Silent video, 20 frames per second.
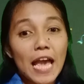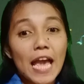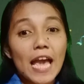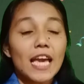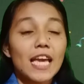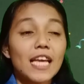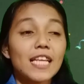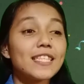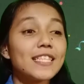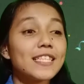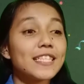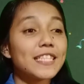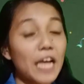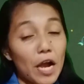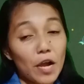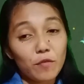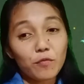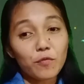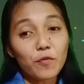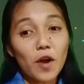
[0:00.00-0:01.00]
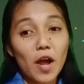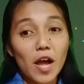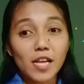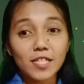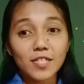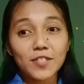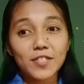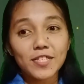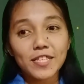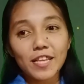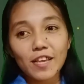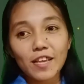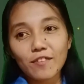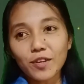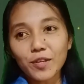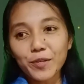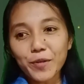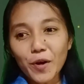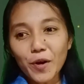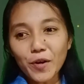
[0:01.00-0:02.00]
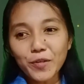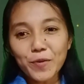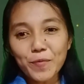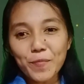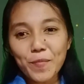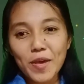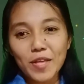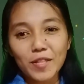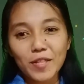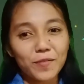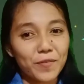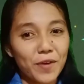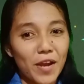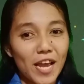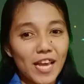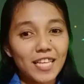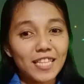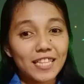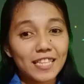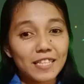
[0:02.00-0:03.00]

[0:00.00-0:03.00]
it's time for us to save our document, right?